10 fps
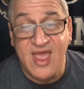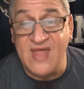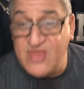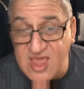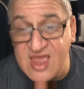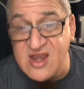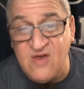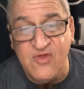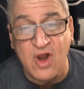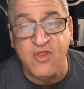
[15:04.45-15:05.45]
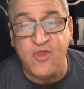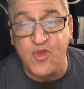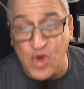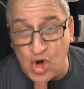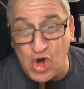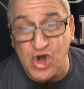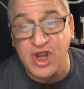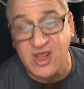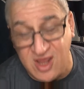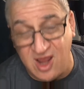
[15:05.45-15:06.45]
At the end of their third
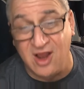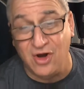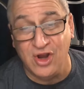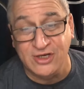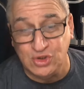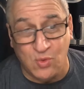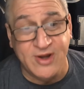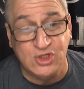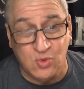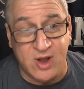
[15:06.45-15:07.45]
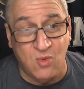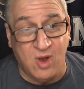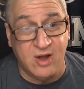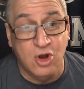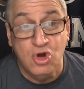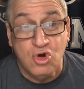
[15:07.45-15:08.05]
year in 2021.